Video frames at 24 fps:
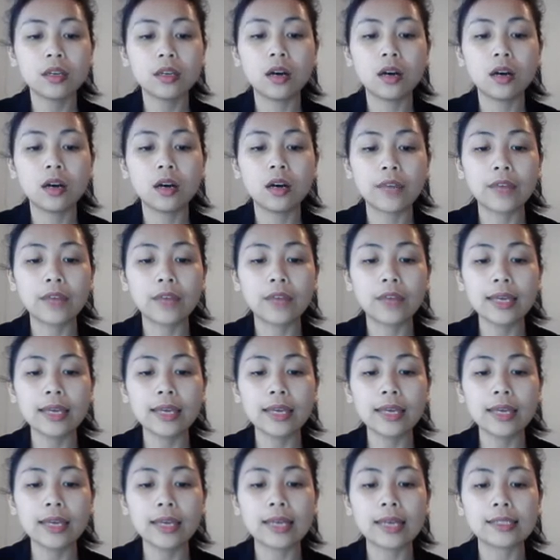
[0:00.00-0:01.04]
of
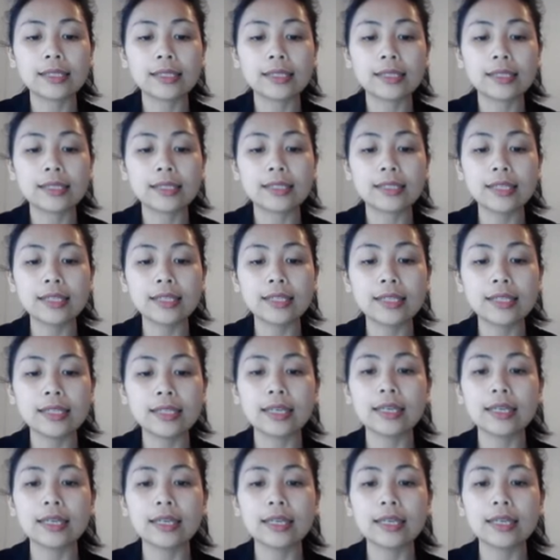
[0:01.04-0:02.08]
A and
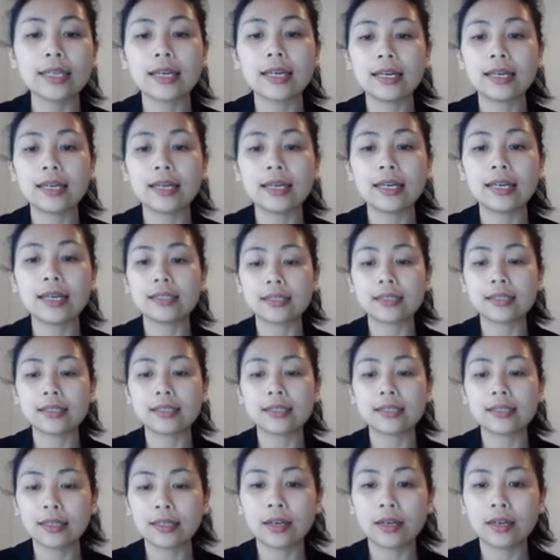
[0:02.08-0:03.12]
C
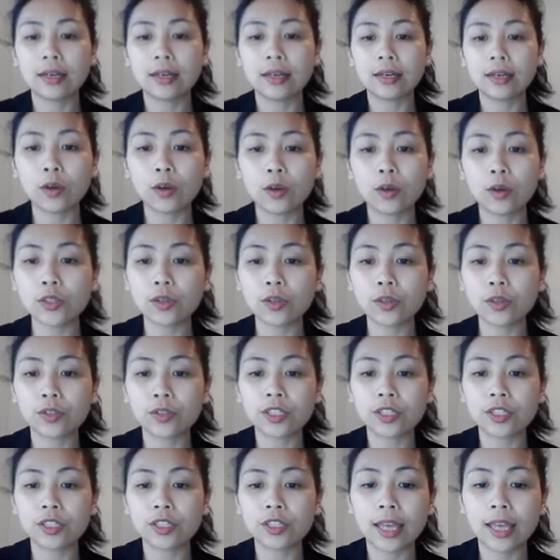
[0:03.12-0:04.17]
is also
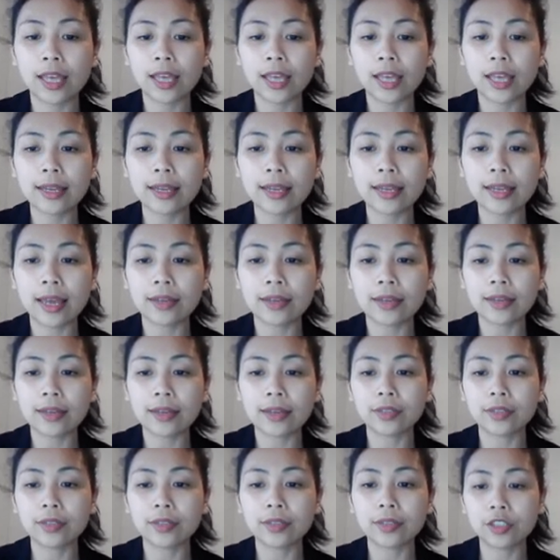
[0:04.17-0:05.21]
just head-head,
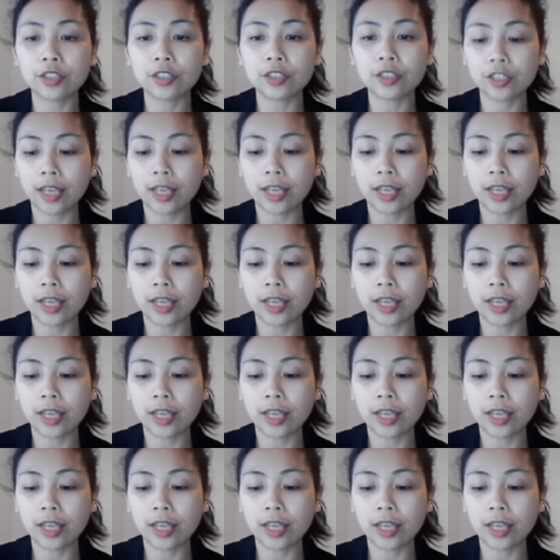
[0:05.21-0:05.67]
right? Just